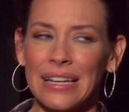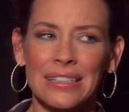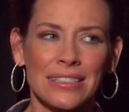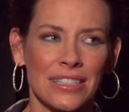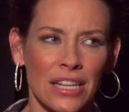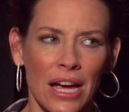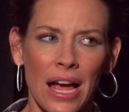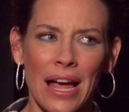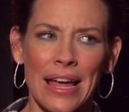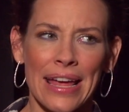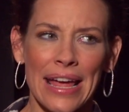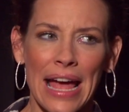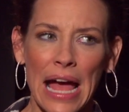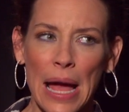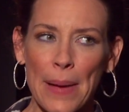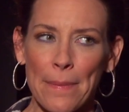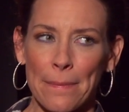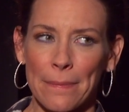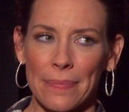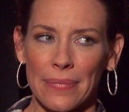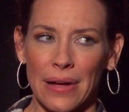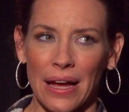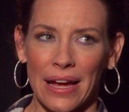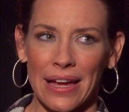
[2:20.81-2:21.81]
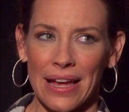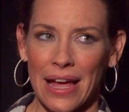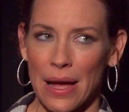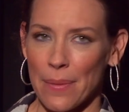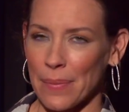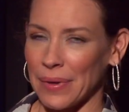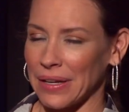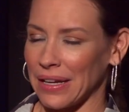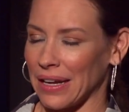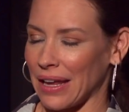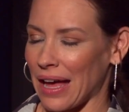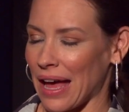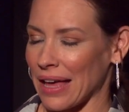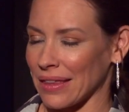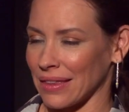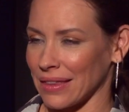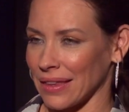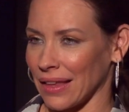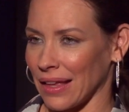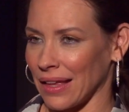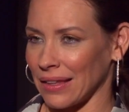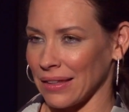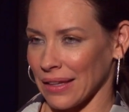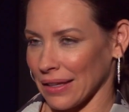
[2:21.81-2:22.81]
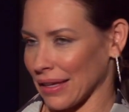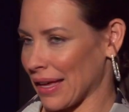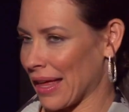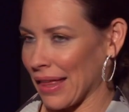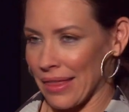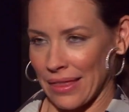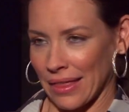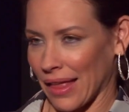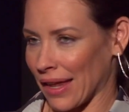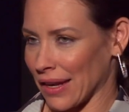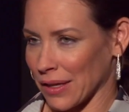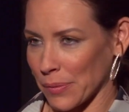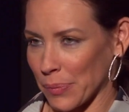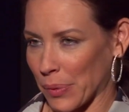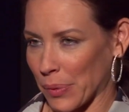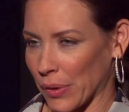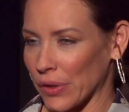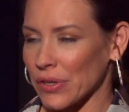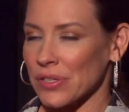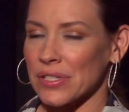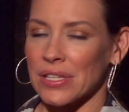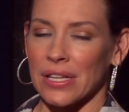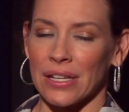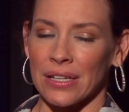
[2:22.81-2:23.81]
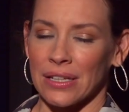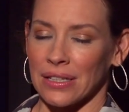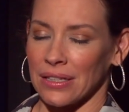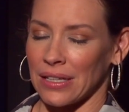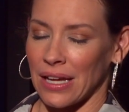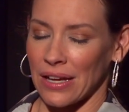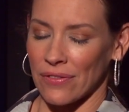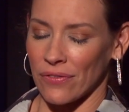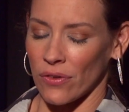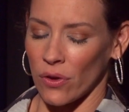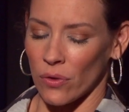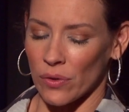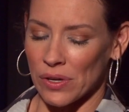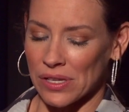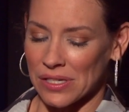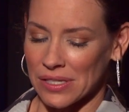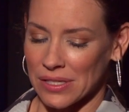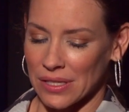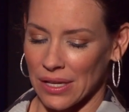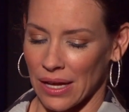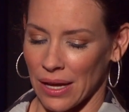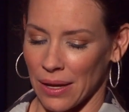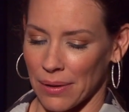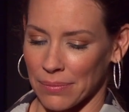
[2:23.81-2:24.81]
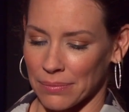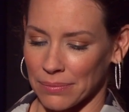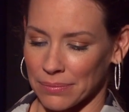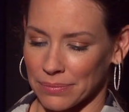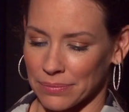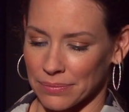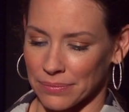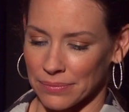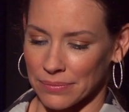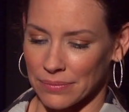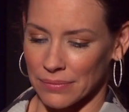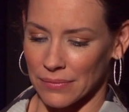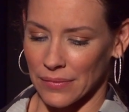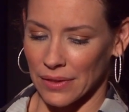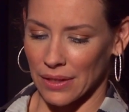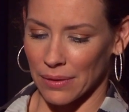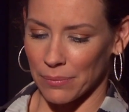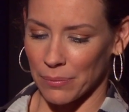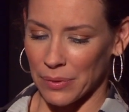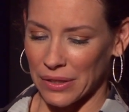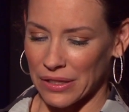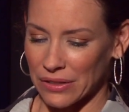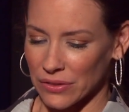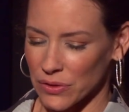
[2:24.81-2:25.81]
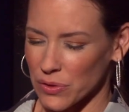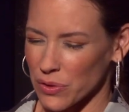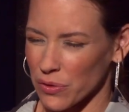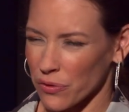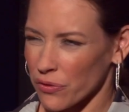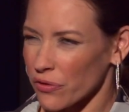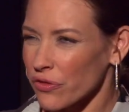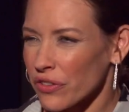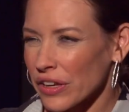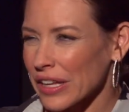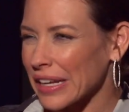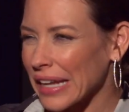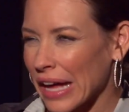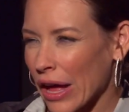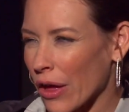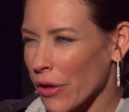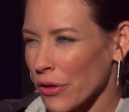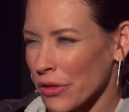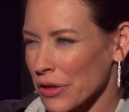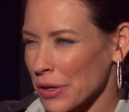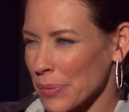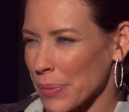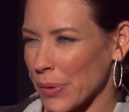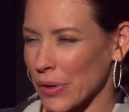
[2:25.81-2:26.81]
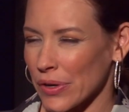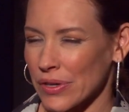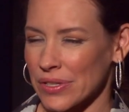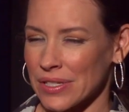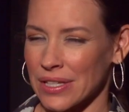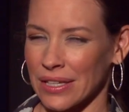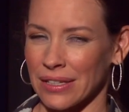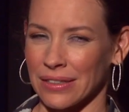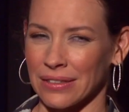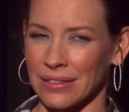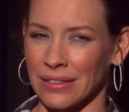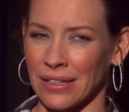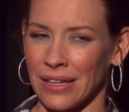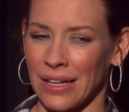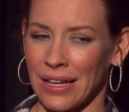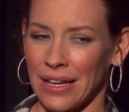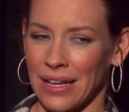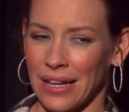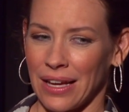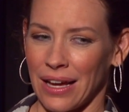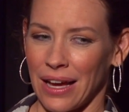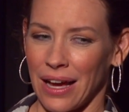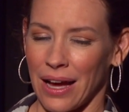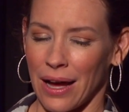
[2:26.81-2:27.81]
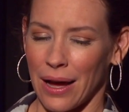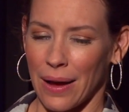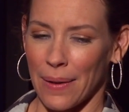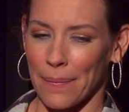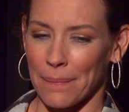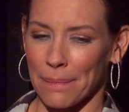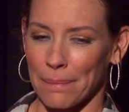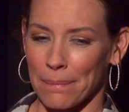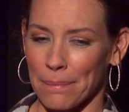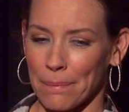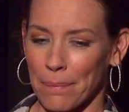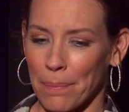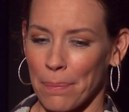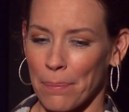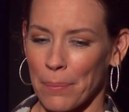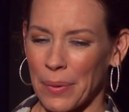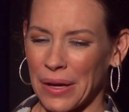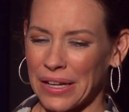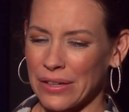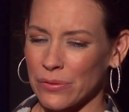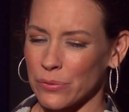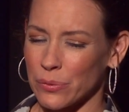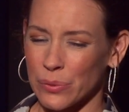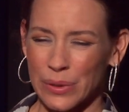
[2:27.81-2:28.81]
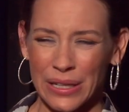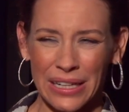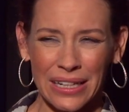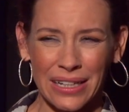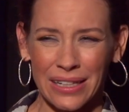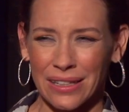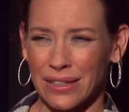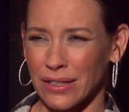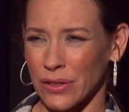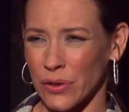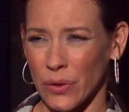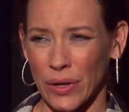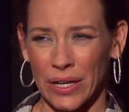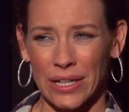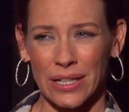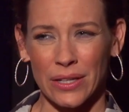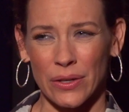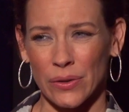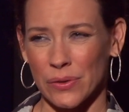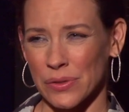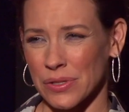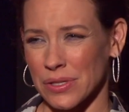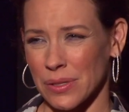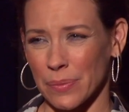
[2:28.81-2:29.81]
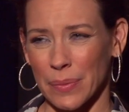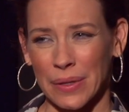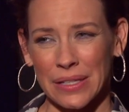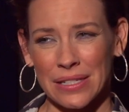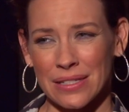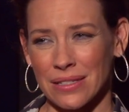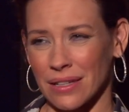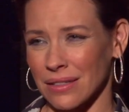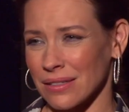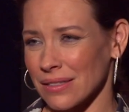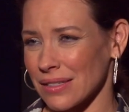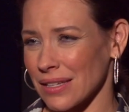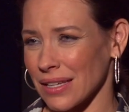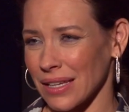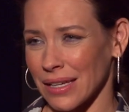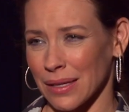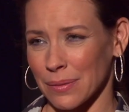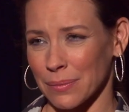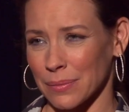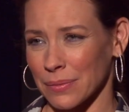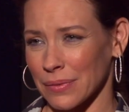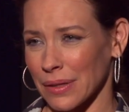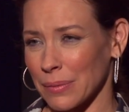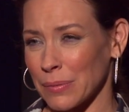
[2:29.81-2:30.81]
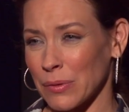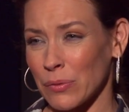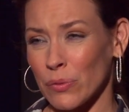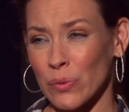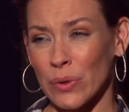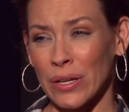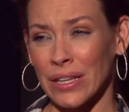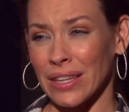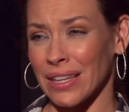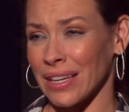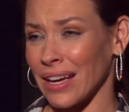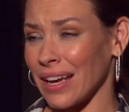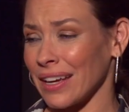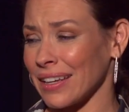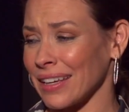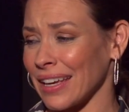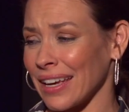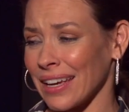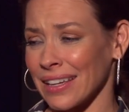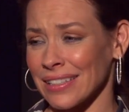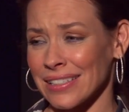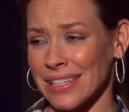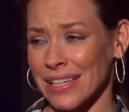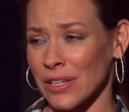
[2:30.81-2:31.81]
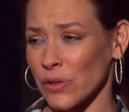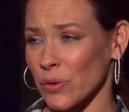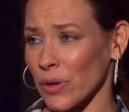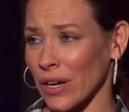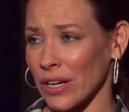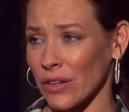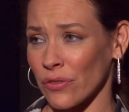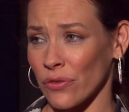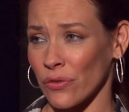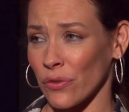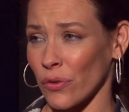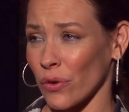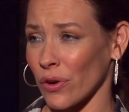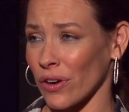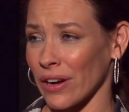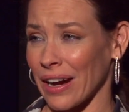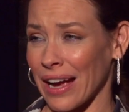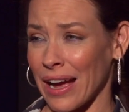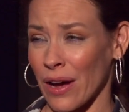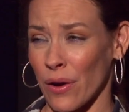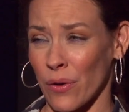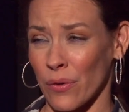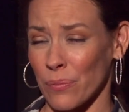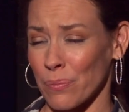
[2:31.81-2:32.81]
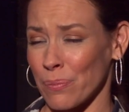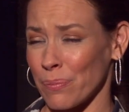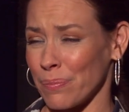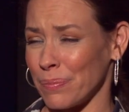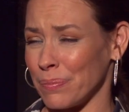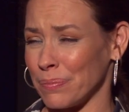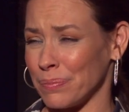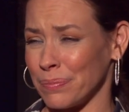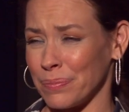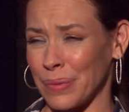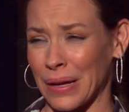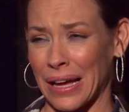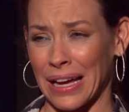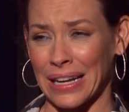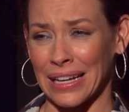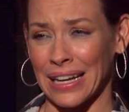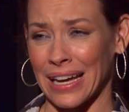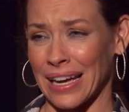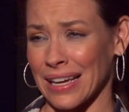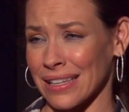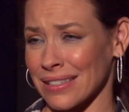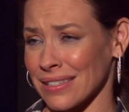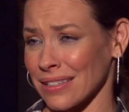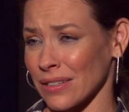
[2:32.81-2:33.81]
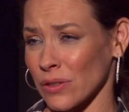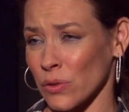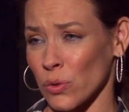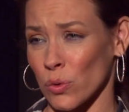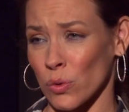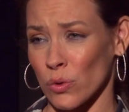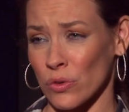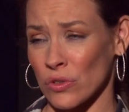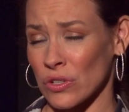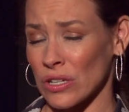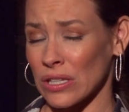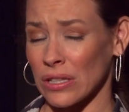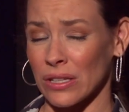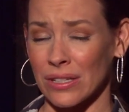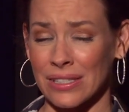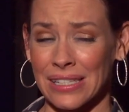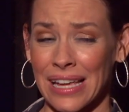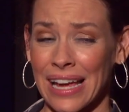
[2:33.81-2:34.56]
I am an athletic person. I've always been a sort of fit, healthy person. But really the credit goes to my stunt team. I mean, really, I can't take credit for how badass and cool she looks.